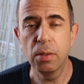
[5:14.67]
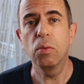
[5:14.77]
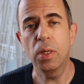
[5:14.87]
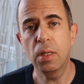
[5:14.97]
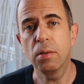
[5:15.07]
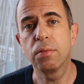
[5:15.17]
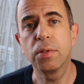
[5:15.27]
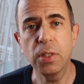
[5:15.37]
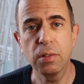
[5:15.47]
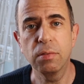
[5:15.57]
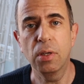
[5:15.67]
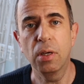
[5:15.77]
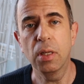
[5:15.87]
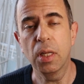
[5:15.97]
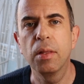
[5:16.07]
Well, first of
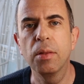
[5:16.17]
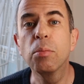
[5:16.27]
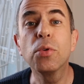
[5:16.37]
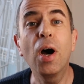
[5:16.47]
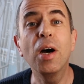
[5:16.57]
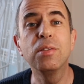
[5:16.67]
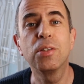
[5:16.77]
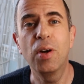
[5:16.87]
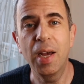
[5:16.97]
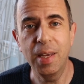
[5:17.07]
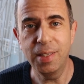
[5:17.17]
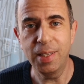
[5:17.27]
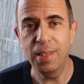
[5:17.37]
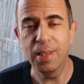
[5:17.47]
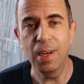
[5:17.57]
all, the broad
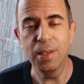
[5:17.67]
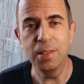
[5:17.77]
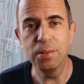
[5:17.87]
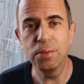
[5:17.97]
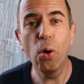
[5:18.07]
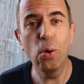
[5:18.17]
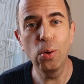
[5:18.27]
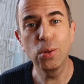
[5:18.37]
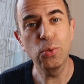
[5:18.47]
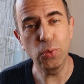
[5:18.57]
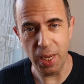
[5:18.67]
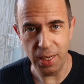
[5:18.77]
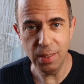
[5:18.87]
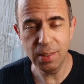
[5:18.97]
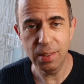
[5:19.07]
variety of whole
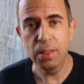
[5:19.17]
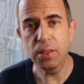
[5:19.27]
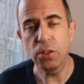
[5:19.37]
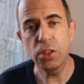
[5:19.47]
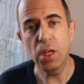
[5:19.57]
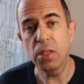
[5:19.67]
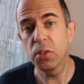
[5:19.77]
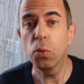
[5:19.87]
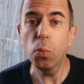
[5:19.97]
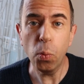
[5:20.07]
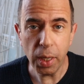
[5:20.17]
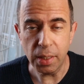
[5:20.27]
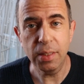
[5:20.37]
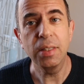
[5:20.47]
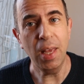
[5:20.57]
grains, such as
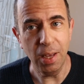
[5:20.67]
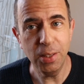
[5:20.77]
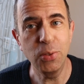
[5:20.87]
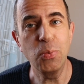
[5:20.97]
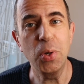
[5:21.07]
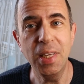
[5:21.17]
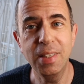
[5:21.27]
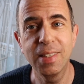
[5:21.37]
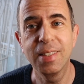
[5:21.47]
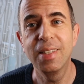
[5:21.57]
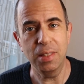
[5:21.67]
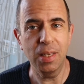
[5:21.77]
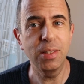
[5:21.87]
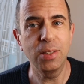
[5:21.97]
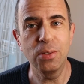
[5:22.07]
wheat. Yes, wheat,
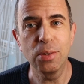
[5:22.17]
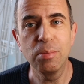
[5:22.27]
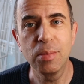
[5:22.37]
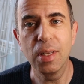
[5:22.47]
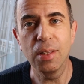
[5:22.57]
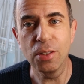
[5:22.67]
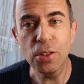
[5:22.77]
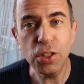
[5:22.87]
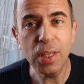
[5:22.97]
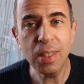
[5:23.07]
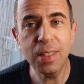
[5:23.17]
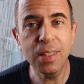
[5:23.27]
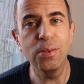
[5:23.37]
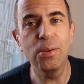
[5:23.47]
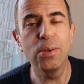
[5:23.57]
unless you're allergic
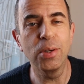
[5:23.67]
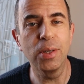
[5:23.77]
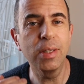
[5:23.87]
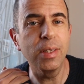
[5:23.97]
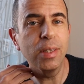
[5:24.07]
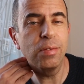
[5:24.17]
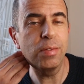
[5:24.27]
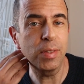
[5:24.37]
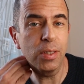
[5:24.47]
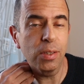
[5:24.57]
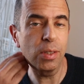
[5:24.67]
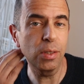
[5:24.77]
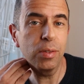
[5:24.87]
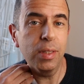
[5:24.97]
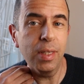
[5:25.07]
or if you're
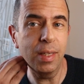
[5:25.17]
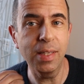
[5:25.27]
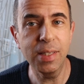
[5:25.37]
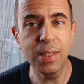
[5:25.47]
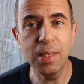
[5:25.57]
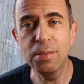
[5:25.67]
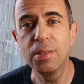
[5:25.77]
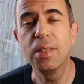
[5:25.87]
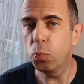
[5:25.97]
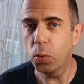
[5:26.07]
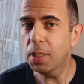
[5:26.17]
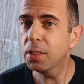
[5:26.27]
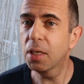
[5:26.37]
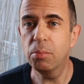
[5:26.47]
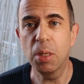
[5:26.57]
gluten sensitive,
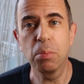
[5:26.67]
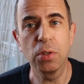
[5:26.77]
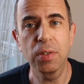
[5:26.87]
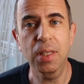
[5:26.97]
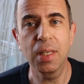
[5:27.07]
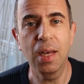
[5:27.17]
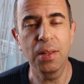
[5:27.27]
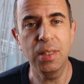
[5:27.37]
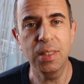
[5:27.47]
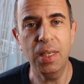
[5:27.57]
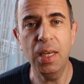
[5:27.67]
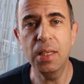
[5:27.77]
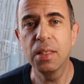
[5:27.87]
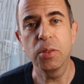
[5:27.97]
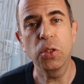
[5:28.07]
wheat can be perfectly healthy to
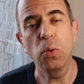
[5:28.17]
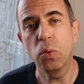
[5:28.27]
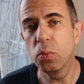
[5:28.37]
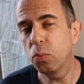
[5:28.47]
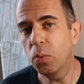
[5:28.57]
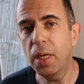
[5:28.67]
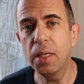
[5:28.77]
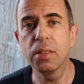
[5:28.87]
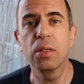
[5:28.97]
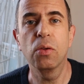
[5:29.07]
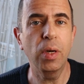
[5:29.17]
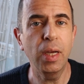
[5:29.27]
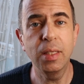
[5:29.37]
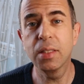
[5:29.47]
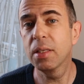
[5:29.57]
eat. So wheat,
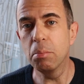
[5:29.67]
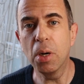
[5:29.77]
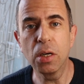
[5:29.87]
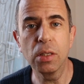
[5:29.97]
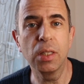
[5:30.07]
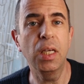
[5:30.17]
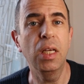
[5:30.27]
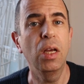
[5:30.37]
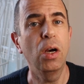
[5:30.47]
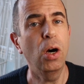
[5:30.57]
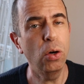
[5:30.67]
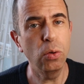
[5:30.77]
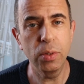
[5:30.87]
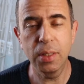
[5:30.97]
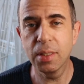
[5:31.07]
rice, barley,
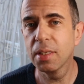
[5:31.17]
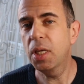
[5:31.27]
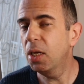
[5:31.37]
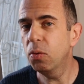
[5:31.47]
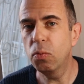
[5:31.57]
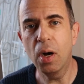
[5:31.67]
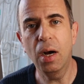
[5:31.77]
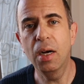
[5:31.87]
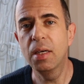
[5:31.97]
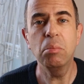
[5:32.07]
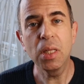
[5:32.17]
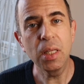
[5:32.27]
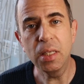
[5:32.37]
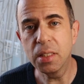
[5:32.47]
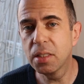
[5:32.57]
oats, quinoa,
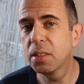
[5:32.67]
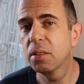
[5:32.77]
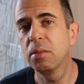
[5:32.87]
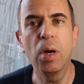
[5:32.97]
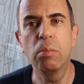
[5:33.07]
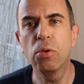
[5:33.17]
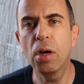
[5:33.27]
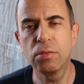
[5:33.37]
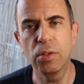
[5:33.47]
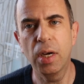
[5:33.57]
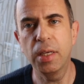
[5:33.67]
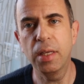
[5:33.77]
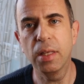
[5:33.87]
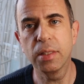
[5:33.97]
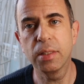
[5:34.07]
millet, a broad variety
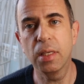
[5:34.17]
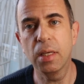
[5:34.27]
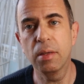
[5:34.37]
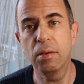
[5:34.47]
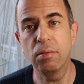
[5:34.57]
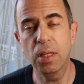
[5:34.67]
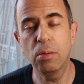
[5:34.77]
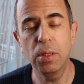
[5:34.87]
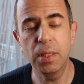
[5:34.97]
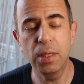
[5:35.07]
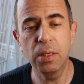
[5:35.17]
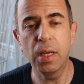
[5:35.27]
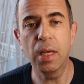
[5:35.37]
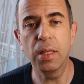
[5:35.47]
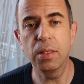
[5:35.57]
that's available there
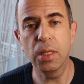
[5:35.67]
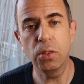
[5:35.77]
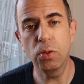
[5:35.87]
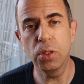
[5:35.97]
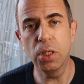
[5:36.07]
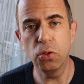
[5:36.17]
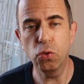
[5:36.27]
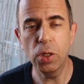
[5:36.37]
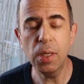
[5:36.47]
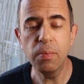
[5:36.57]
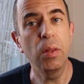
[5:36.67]
and that you can enjoy.